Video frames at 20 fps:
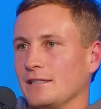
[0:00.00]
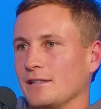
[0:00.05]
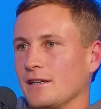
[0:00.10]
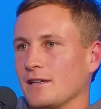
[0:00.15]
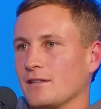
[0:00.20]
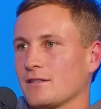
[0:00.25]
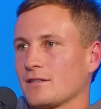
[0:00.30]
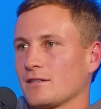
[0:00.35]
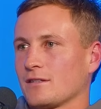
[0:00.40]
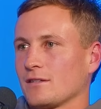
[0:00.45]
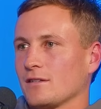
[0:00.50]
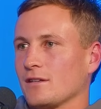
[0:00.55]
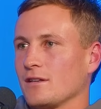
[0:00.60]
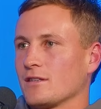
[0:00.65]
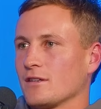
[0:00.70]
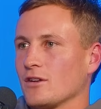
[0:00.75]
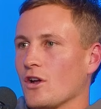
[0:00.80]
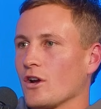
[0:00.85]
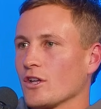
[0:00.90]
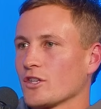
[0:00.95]
it's
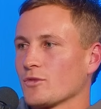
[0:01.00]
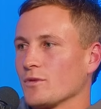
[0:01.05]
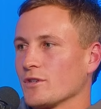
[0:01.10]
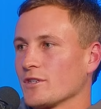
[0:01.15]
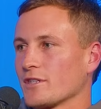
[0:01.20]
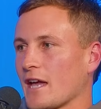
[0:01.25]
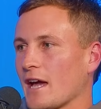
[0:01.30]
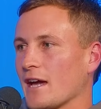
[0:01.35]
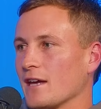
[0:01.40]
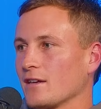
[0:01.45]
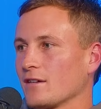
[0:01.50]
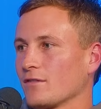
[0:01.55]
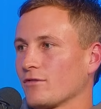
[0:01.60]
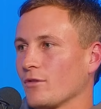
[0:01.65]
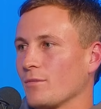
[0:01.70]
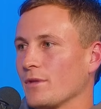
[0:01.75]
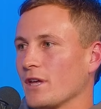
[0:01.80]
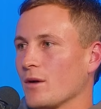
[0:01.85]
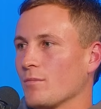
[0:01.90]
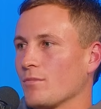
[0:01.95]
an honest mistake
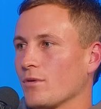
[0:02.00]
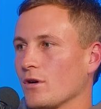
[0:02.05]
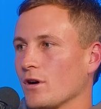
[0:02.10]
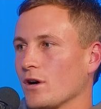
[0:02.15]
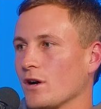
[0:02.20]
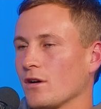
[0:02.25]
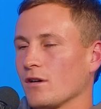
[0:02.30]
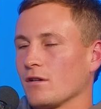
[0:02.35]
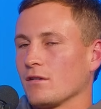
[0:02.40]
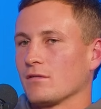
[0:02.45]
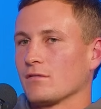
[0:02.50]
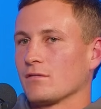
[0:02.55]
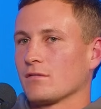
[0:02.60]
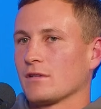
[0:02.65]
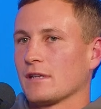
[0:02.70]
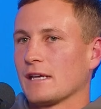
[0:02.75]
from the umpire, and